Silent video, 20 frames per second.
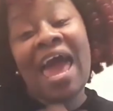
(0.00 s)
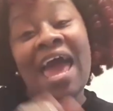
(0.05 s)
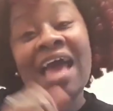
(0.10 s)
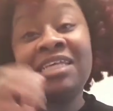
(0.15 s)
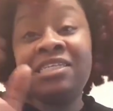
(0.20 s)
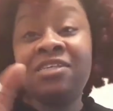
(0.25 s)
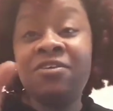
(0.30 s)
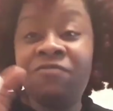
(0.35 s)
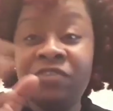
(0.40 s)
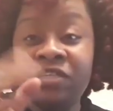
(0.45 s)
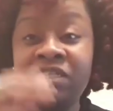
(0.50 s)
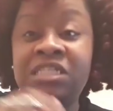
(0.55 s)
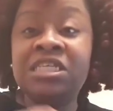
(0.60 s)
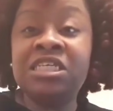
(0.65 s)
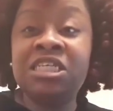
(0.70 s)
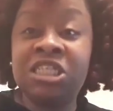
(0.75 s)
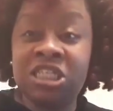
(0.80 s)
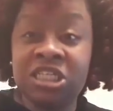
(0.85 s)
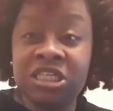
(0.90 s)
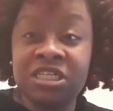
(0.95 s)
Ask a
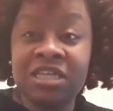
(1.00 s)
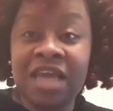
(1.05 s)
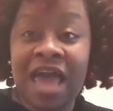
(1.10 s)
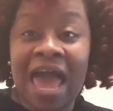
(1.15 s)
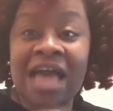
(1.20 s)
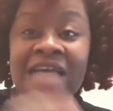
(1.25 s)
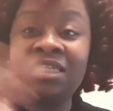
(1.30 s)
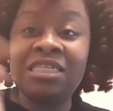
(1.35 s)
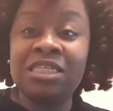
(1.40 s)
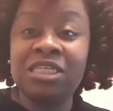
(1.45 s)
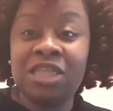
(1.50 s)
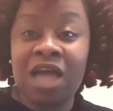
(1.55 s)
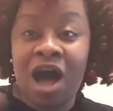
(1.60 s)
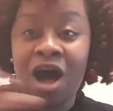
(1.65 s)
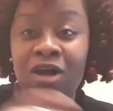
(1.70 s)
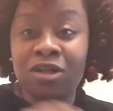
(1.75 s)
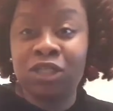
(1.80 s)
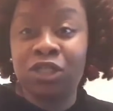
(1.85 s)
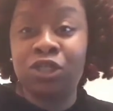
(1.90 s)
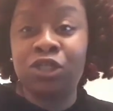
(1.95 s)
physician, ask a
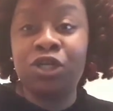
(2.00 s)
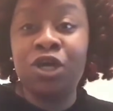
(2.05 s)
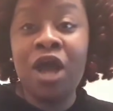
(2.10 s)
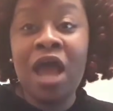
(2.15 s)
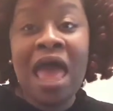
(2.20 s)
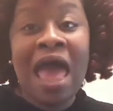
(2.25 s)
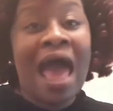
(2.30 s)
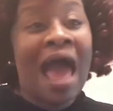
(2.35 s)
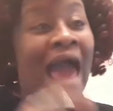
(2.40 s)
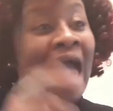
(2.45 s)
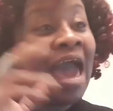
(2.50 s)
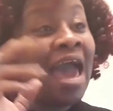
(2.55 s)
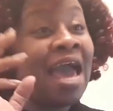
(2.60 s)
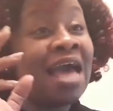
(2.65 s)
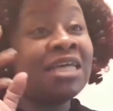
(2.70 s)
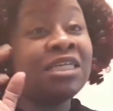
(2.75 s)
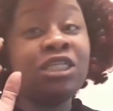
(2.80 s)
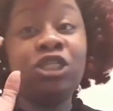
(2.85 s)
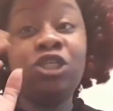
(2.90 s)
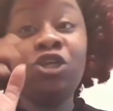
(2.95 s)
doctor,
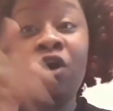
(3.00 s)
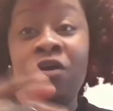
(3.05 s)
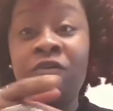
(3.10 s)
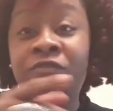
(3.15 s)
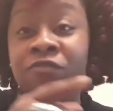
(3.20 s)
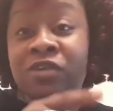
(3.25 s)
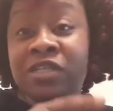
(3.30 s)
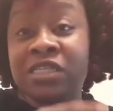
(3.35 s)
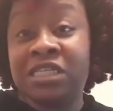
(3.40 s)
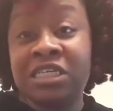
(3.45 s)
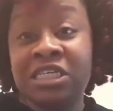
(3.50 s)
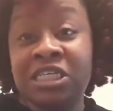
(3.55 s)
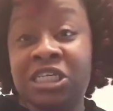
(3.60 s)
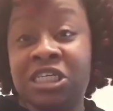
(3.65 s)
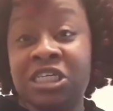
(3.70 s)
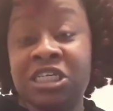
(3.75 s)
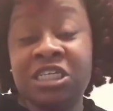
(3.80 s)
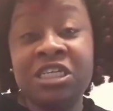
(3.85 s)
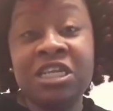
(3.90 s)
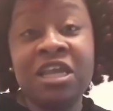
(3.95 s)
ask your
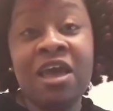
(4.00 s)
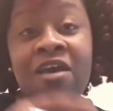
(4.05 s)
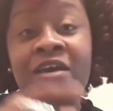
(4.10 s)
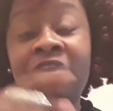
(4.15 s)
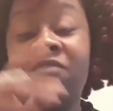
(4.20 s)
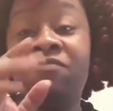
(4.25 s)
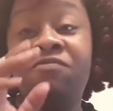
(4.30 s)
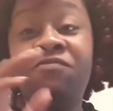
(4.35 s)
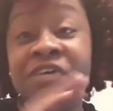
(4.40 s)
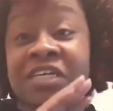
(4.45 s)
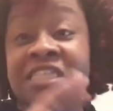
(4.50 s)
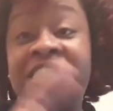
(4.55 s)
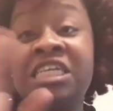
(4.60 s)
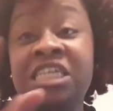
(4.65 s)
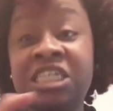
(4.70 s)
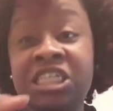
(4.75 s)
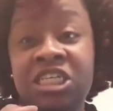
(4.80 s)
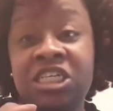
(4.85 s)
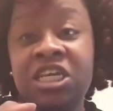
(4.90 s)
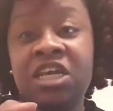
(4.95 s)
physician,
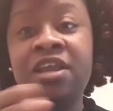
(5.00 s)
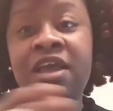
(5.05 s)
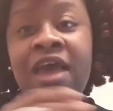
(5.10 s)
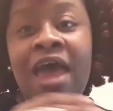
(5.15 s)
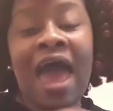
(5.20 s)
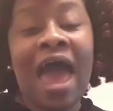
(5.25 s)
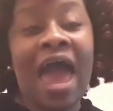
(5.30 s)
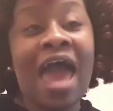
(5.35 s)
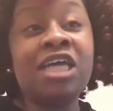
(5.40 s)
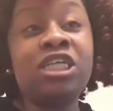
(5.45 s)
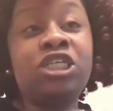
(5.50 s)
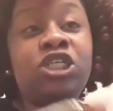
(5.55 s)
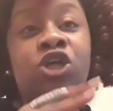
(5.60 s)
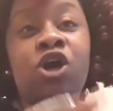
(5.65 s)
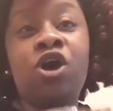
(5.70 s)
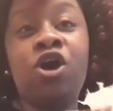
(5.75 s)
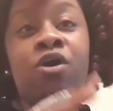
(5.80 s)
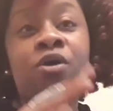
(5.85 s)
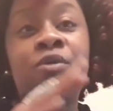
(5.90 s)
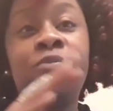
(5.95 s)
ask
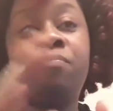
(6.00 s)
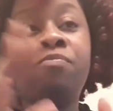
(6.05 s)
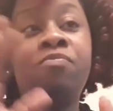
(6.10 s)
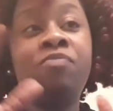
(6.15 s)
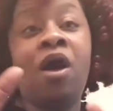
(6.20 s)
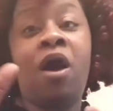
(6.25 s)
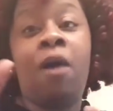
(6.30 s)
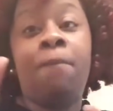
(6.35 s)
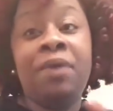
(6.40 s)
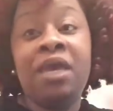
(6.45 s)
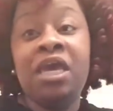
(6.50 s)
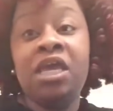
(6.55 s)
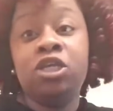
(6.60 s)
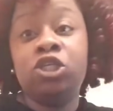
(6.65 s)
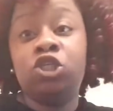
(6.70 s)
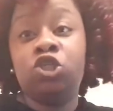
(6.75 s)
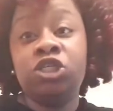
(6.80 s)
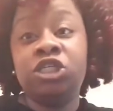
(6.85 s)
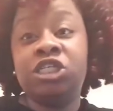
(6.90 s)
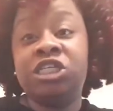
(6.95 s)
your
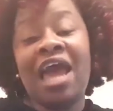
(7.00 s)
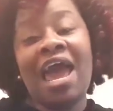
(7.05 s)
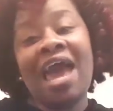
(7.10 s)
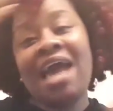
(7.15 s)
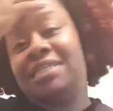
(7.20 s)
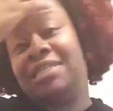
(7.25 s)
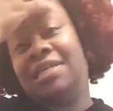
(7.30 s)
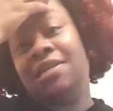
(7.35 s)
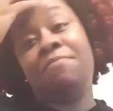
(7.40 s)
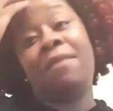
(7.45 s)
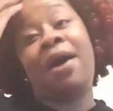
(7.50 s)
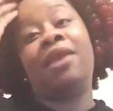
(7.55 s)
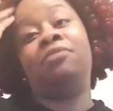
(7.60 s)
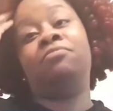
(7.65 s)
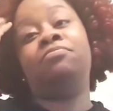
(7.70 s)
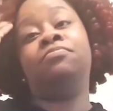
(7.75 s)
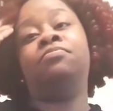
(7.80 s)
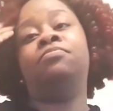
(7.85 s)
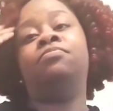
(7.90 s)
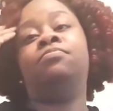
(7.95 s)
pediatrician, ask anybody.
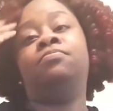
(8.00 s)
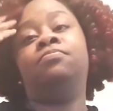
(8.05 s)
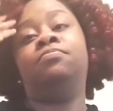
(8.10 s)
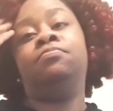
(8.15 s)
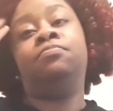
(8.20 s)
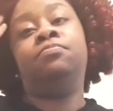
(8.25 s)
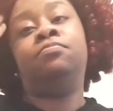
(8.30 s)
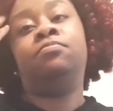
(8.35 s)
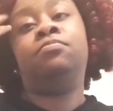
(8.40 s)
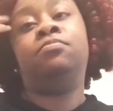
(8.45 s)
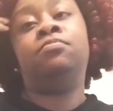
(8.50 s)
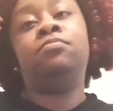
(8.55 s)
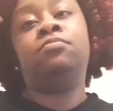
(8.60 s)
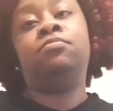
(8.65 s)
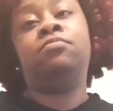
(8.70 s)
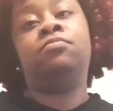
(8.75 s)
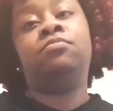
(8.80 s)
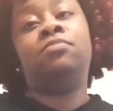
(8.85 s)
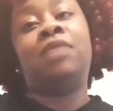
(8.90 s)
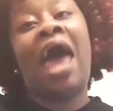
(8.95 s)

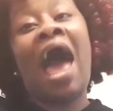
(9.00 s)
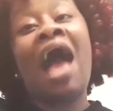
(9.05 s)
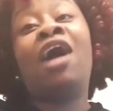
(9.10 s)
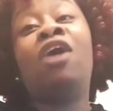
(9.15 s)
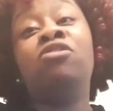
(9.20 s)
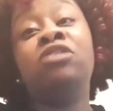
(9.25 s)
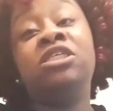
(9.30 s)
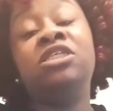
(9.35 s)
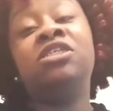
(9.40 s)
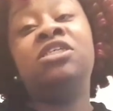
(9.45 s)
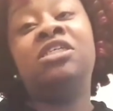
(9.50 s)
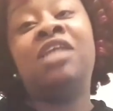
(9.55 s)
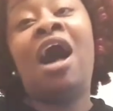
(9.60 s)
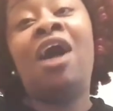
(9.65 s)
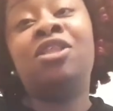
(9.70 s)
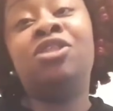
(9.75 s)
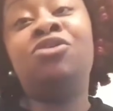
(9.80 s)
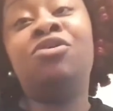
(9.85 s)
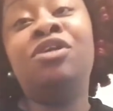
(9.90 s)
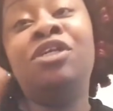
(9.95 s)
I go to the
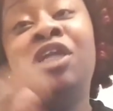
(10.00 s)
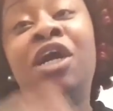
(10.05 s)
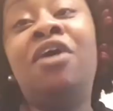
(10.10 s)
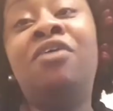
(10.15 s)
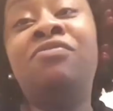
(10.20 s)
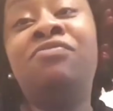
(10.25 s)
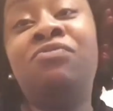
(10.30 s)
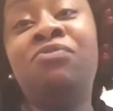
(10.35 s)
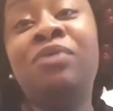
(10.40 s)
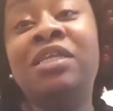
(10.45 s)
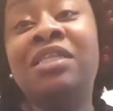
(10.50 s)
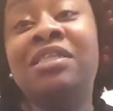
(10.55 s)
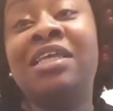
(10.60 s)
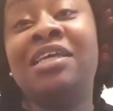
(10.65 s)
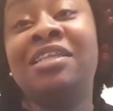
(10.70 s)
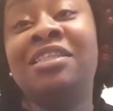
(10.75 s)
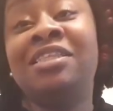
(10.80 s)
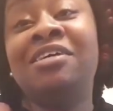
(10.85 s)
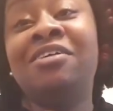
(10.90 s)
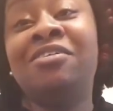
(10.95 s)
doctor enough with
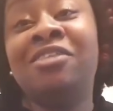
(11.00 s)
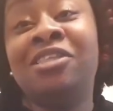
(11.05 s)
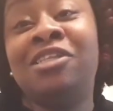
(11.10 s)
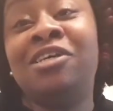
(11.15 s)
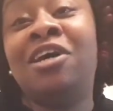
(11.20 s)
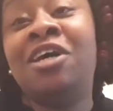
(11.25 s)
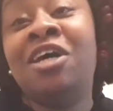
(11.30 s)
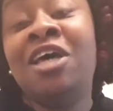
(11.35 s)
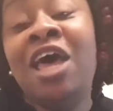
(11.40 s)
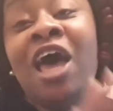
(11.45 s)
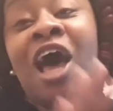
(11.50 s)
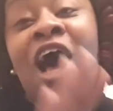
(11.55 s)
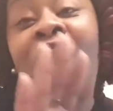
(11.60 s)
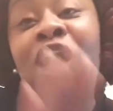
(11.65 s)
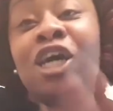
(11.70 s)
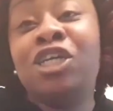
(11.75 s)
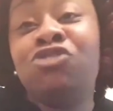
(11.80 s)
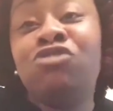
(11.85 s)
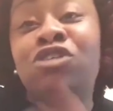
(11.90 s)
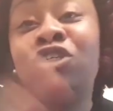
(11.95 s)
the
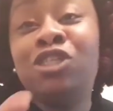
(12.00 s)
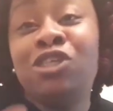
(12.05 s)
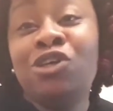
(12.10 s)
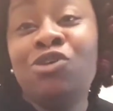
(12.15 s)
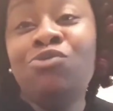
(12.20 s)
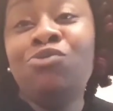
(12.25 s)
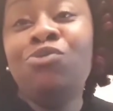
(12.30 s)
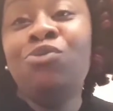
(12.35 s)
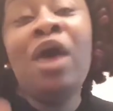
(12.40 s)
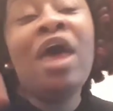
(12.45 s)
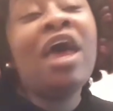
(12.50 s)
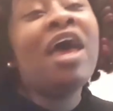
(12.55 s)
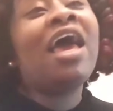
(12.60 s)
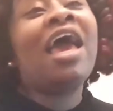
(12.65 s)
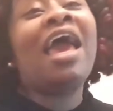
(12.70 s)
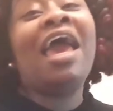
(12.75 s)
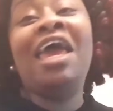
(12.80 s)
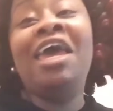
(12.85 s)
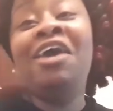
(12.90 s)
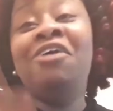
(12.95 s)
102
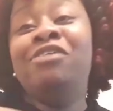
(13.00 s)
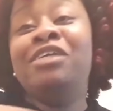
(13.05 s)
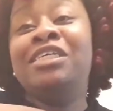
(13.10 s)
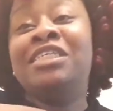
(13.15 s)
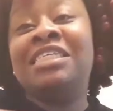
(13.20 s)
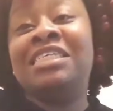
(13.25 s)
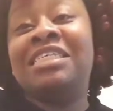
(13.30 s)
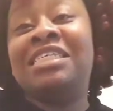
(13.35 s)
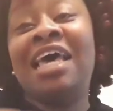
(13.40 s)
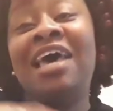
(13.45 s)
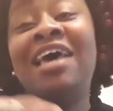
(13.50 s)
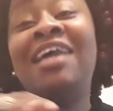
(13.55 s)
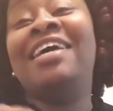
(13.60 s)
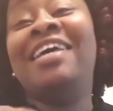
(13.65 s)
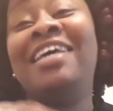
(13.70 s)
illnesses.